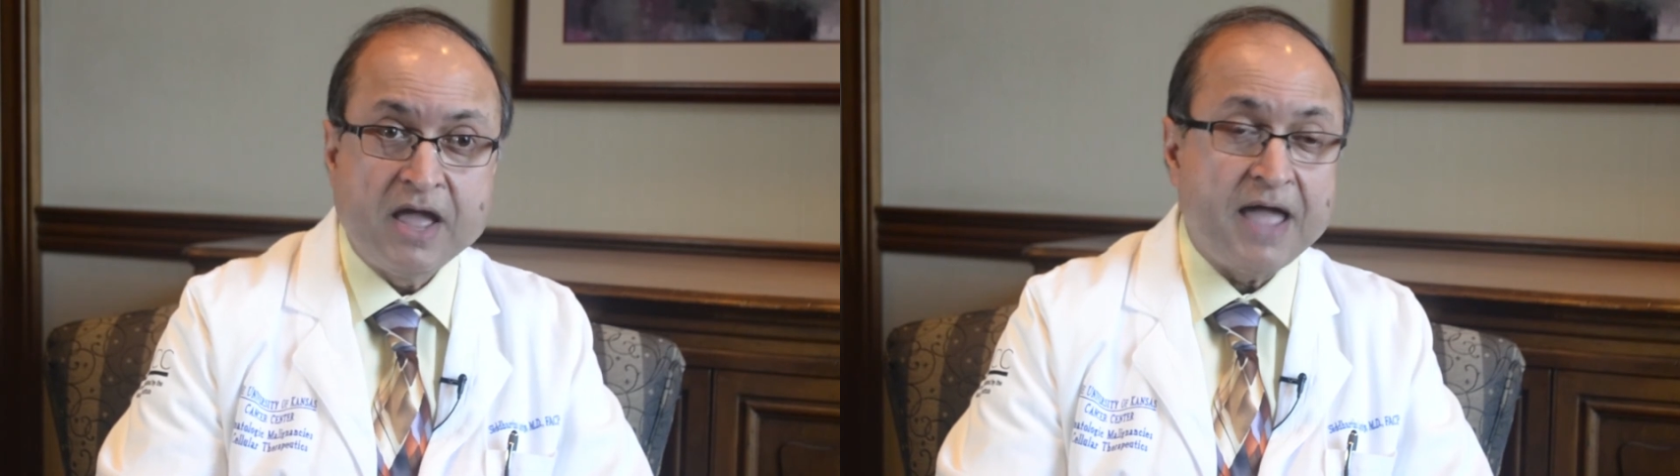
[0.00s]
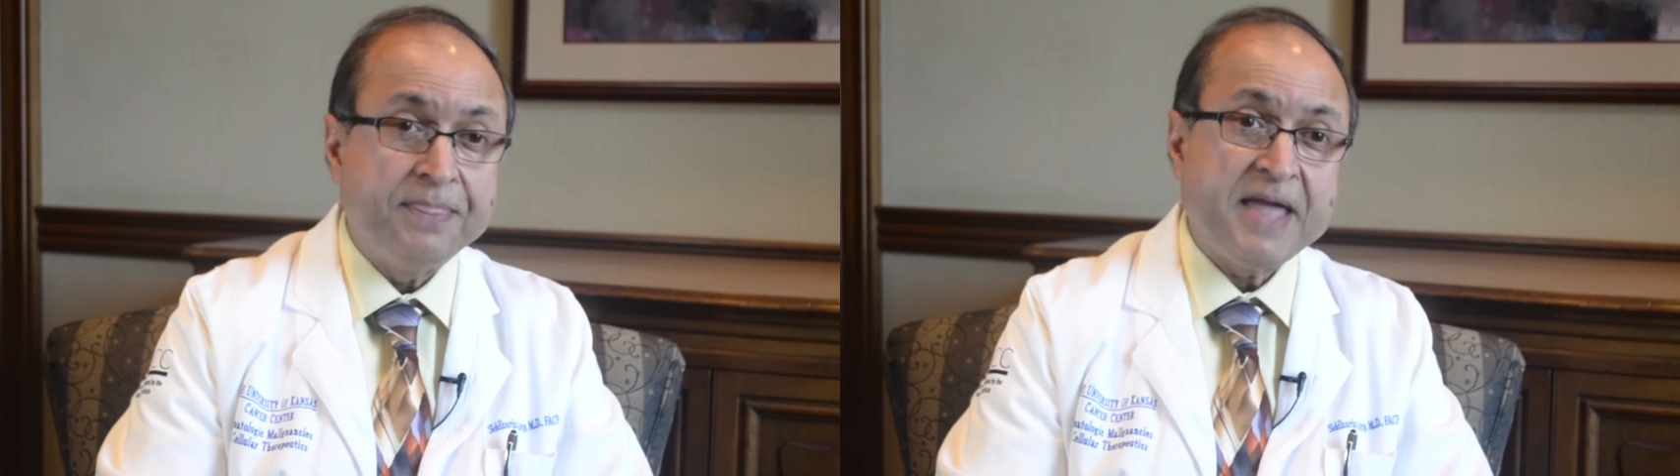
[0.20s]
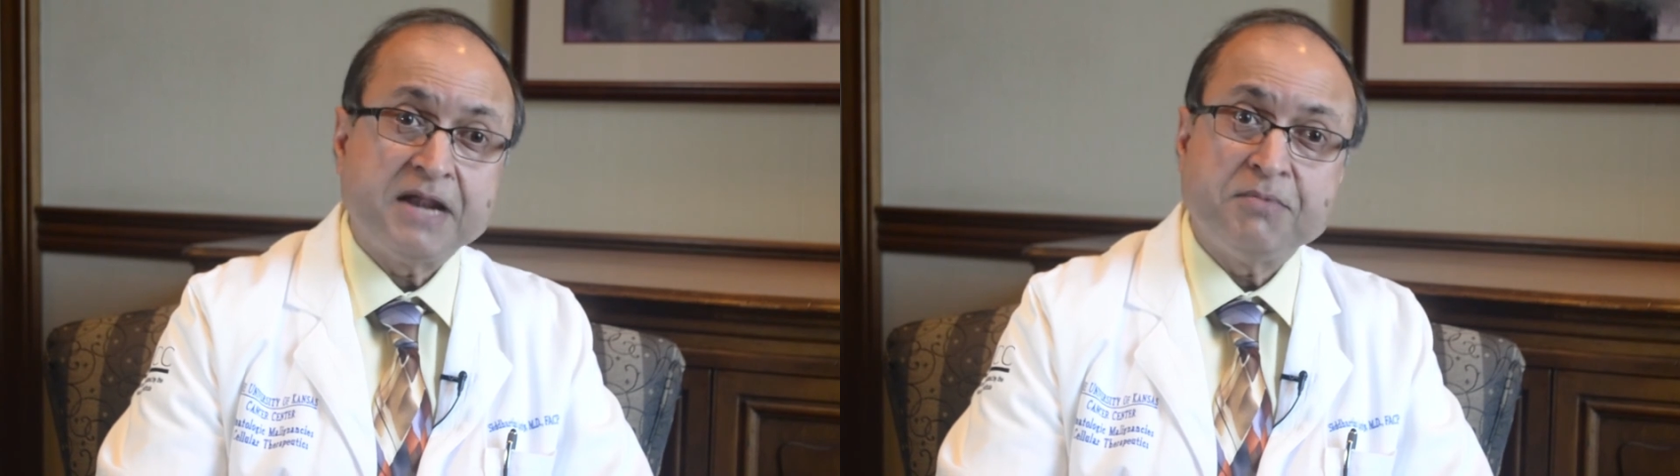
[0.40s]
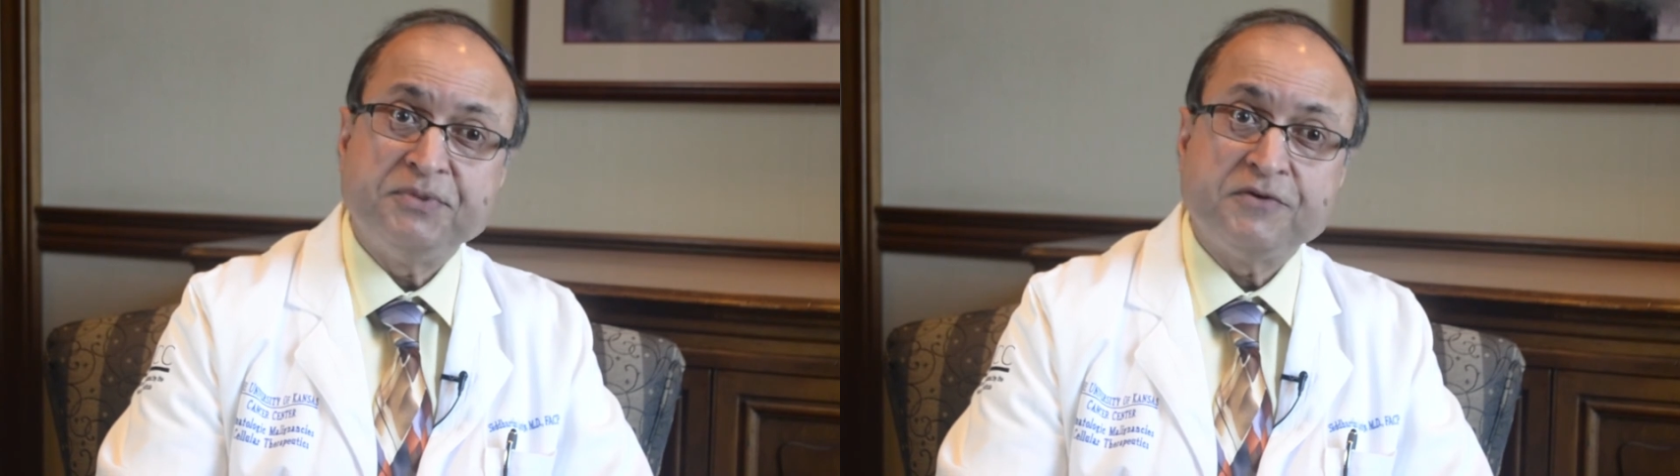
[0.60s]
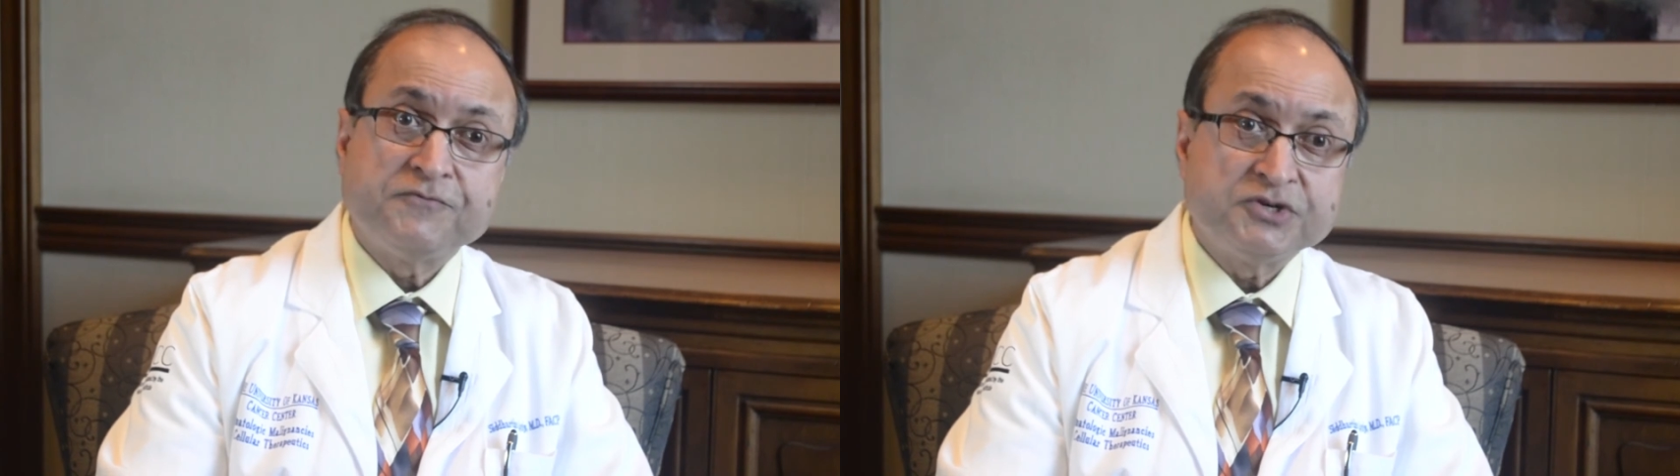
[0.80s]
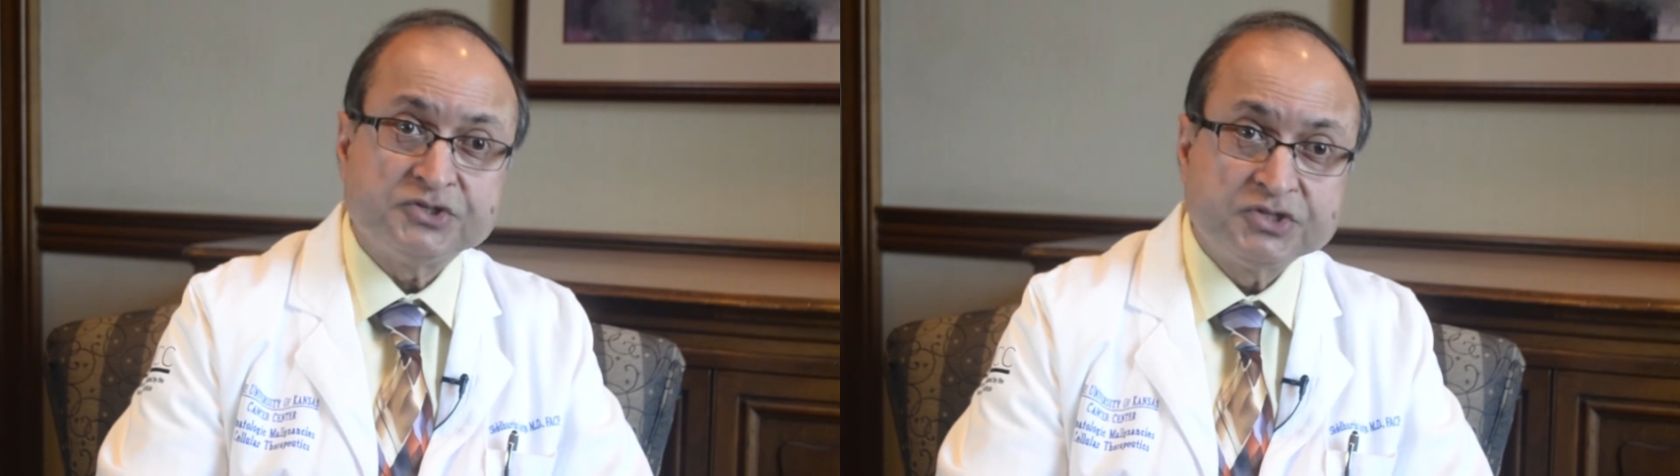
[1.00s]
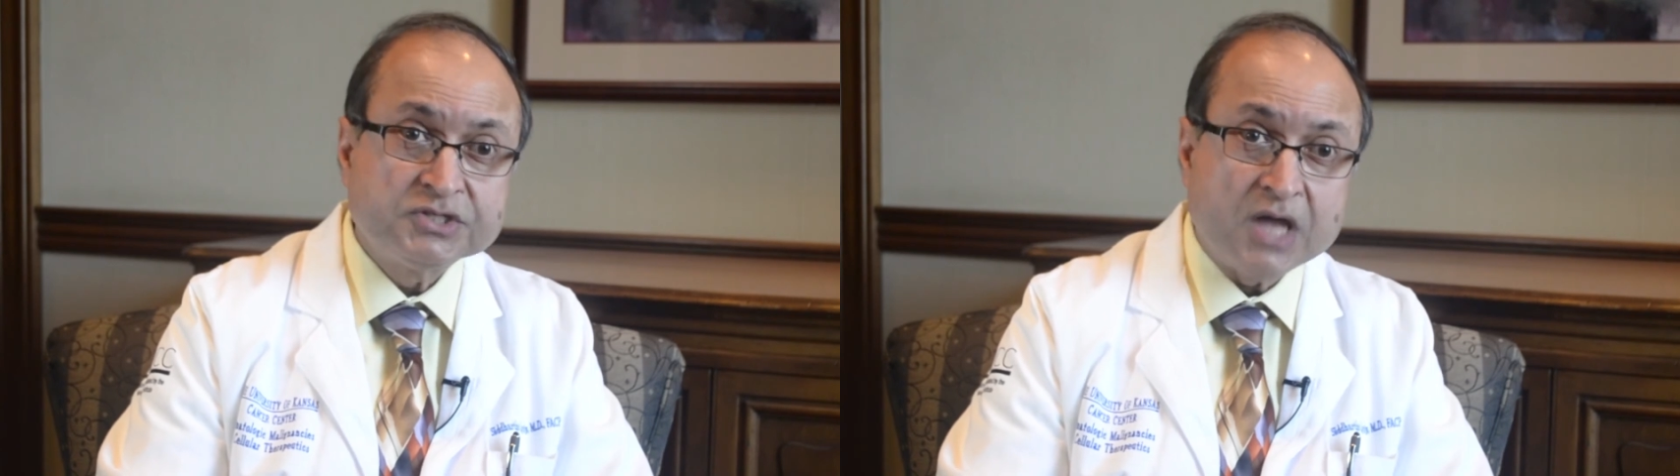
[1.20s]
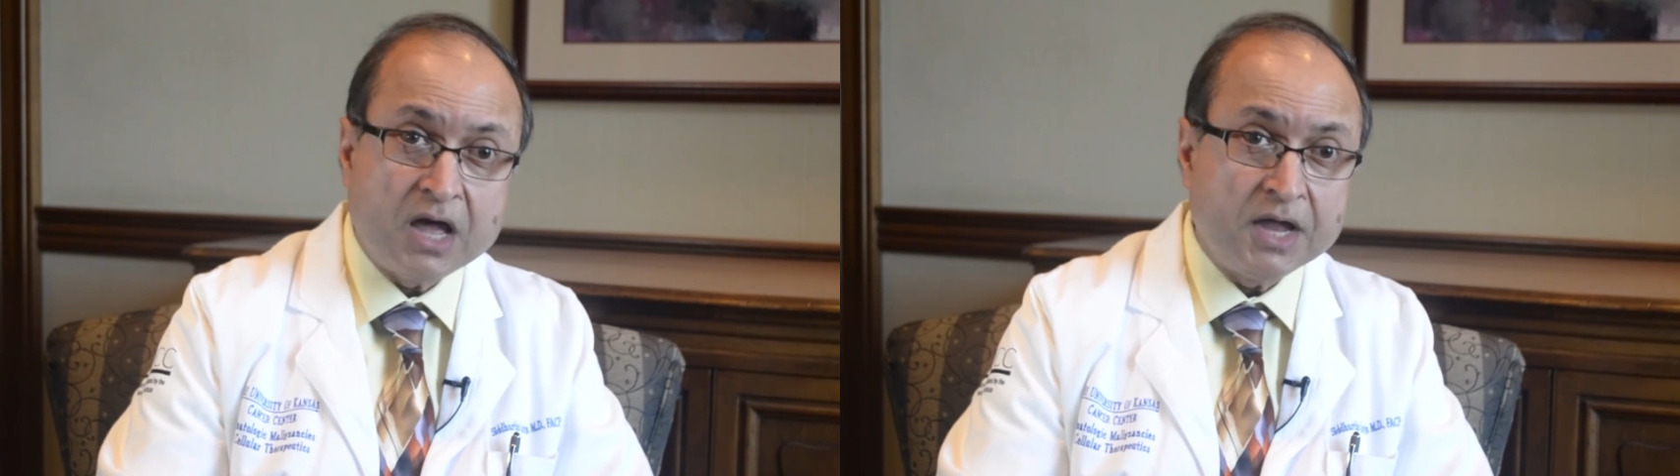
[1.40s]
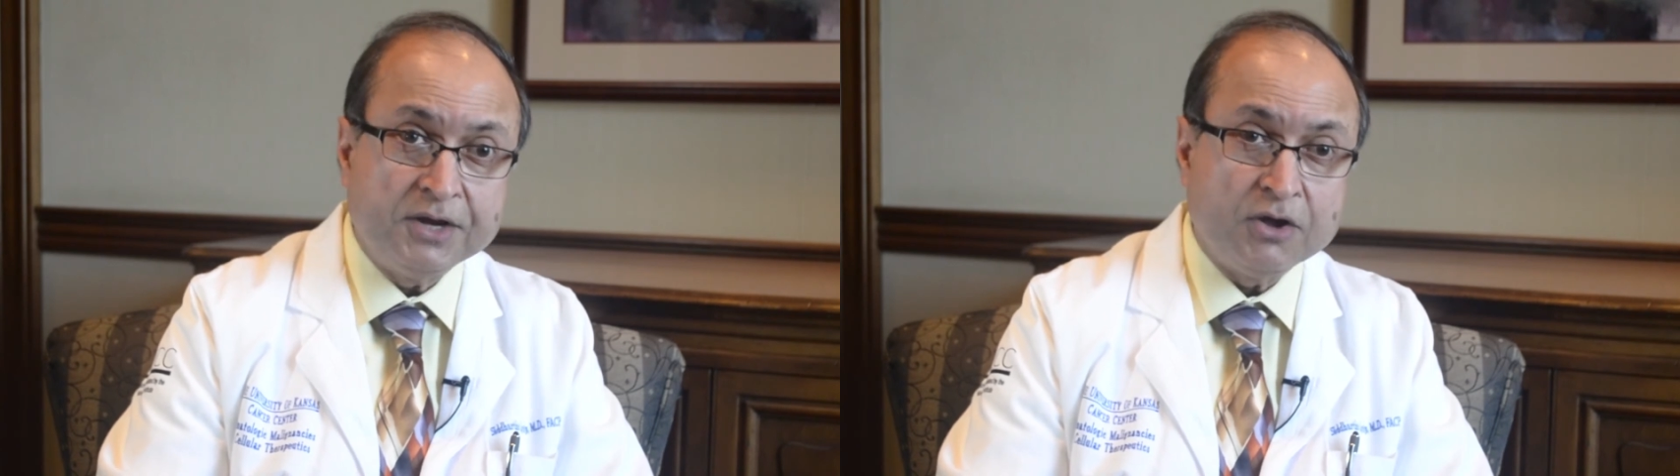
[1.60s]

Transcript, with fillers: and that may be the first sign